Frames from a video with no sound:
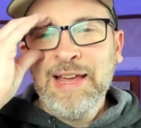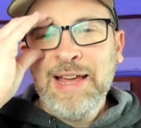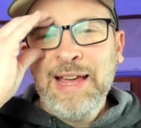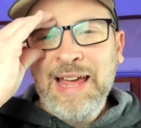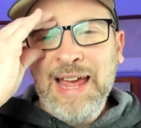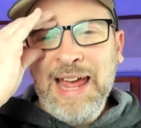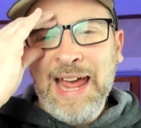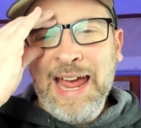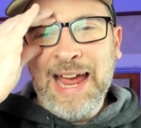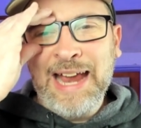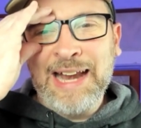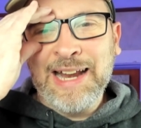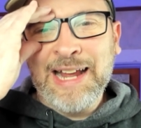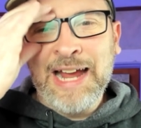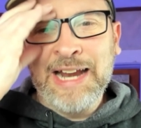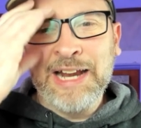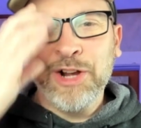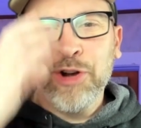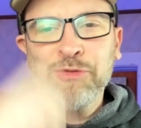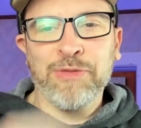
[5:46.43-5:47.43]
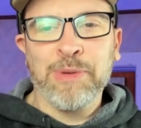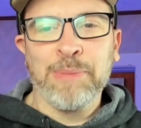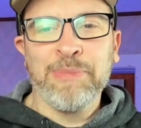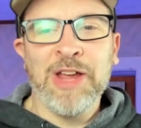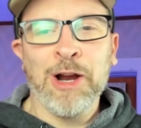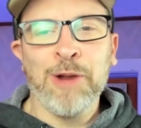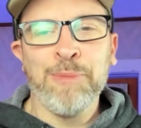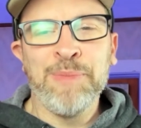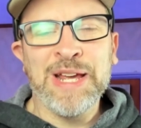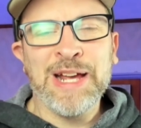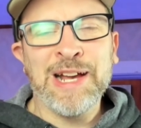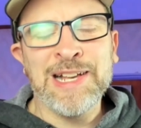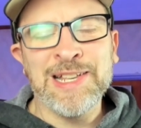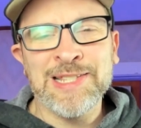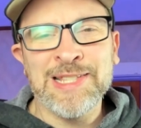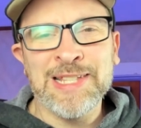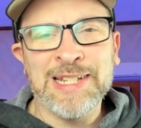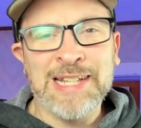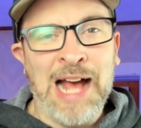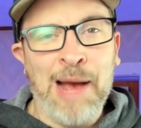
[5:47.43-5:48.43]
and kind of go from there
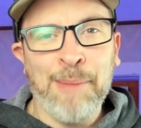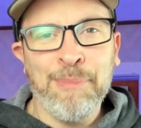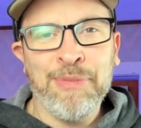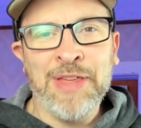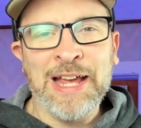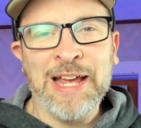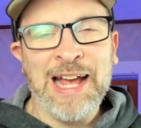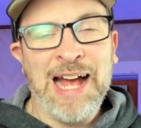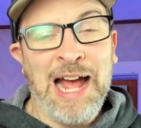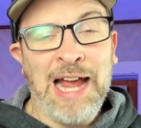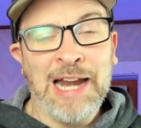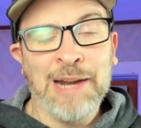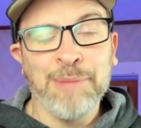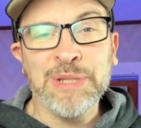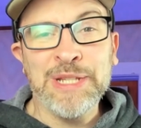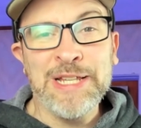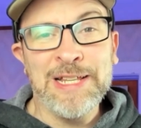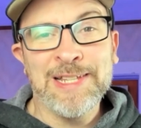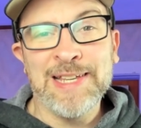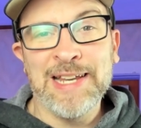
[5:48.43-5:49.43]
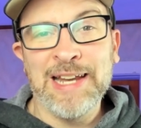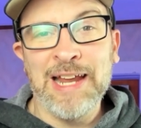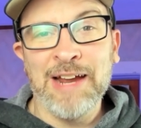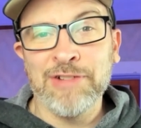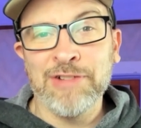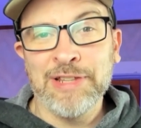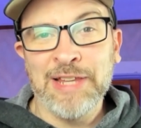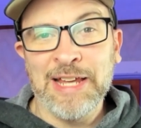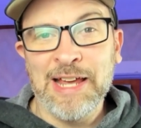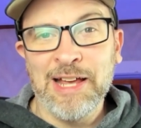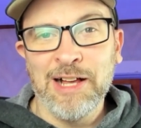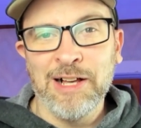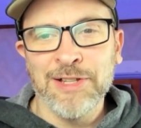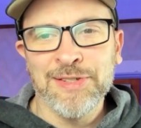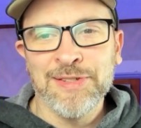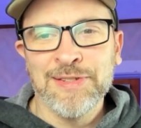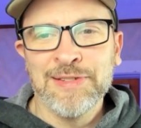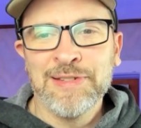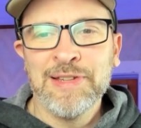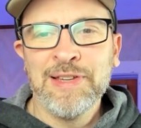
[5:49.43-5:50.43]
because the top thing kind of bleeds into everything
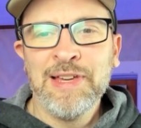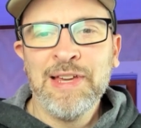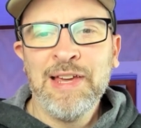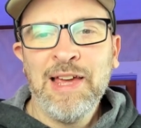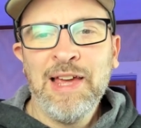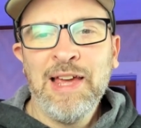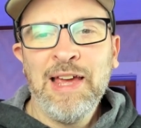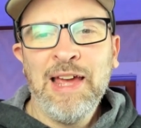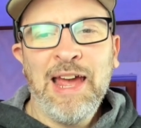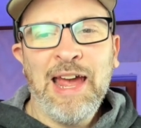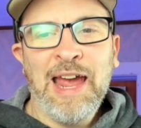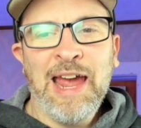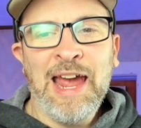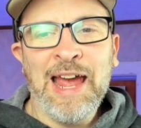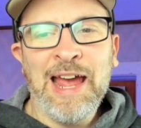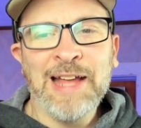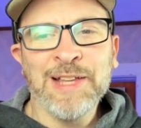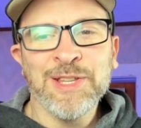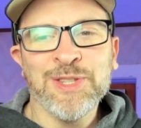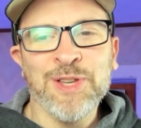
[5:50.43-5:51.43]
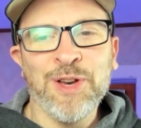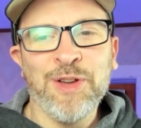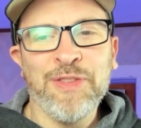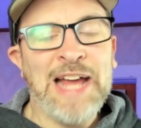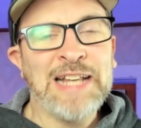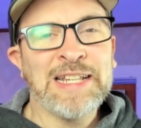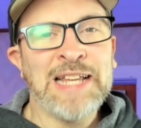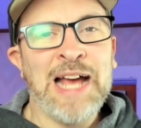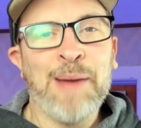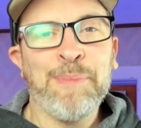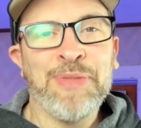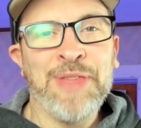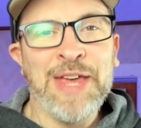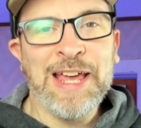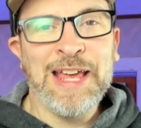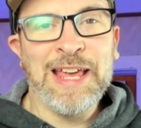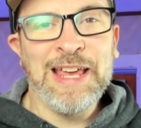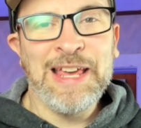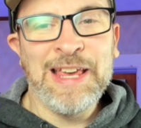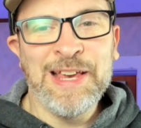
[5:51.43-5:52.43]
else. And so that top
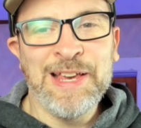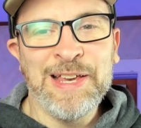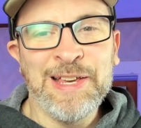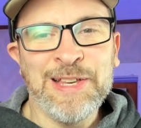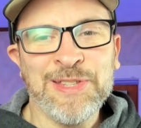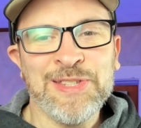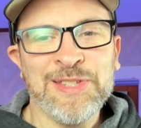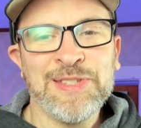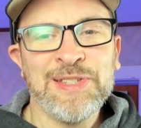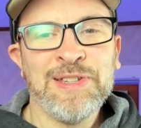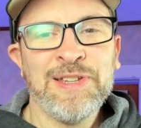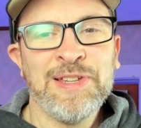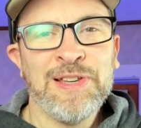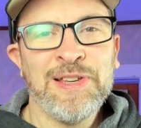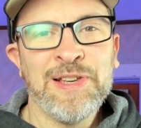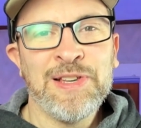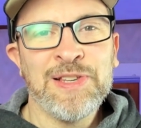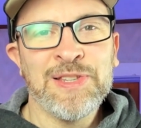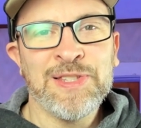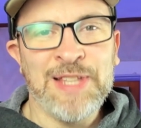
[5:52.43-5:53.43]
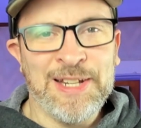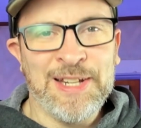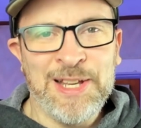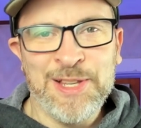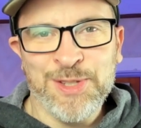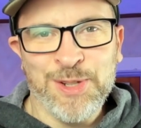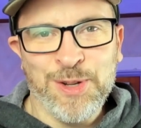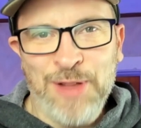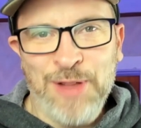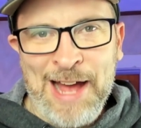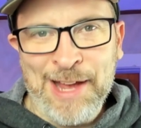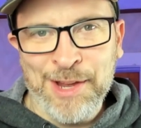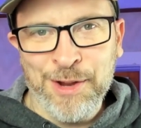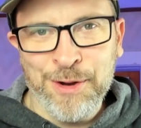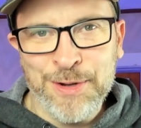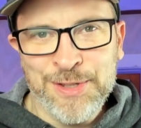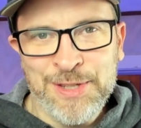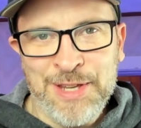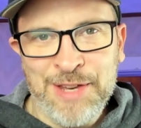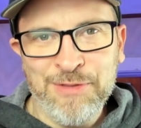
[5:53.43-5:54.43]
thing is statistical
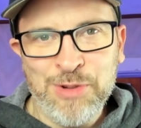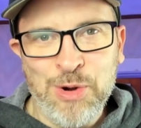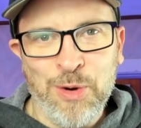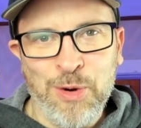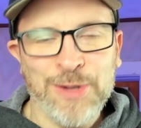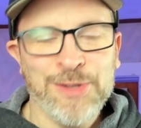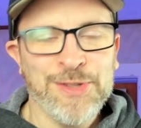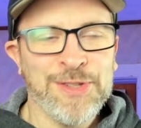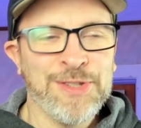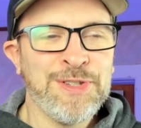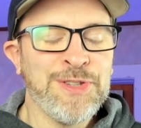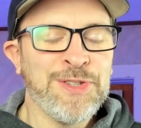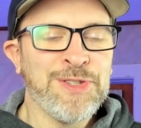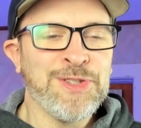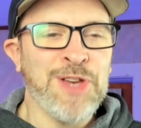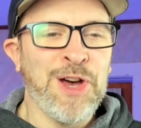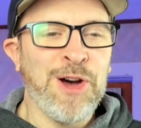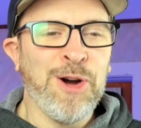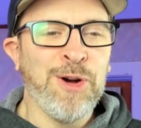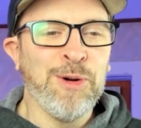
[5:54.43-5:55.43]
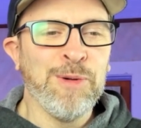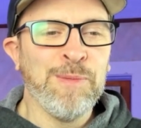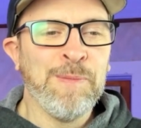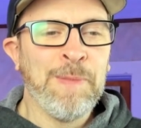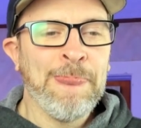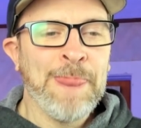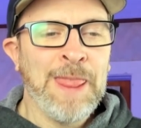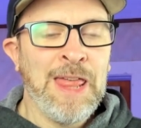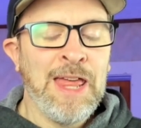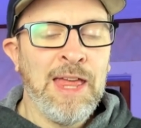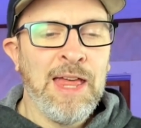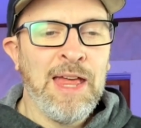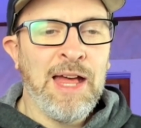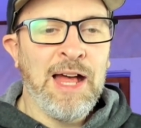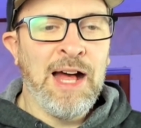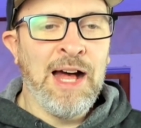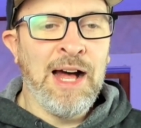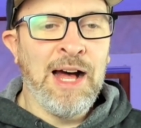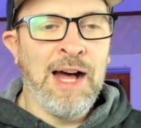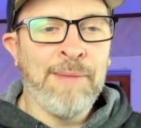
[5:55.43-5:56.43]
accuracy, of course. So
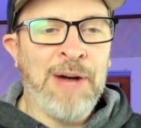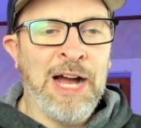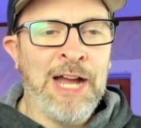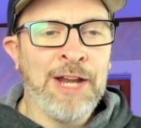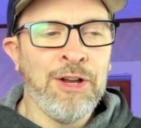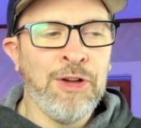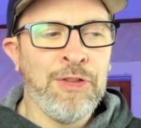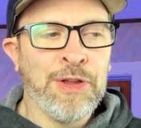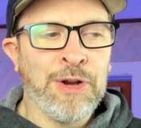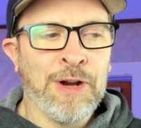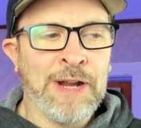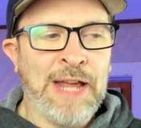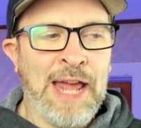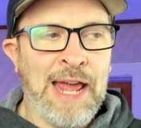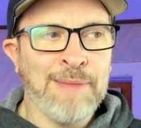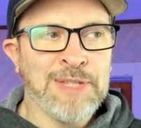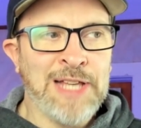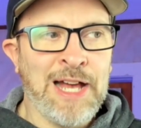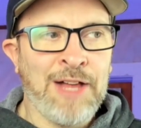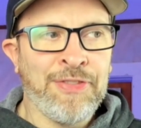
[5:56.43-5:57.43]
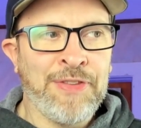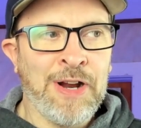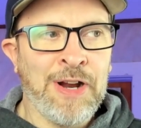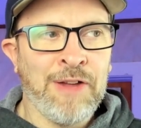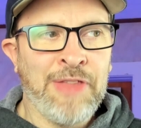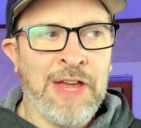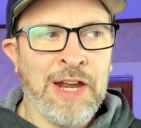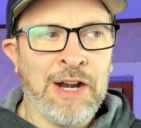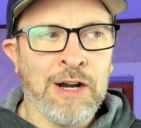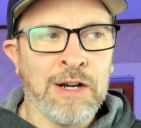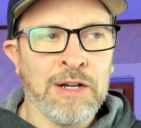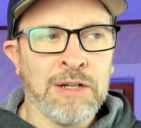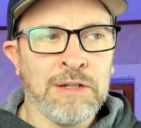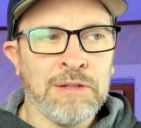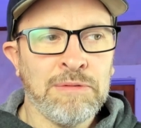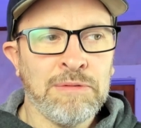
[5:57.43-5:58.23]
I know there are games out there that are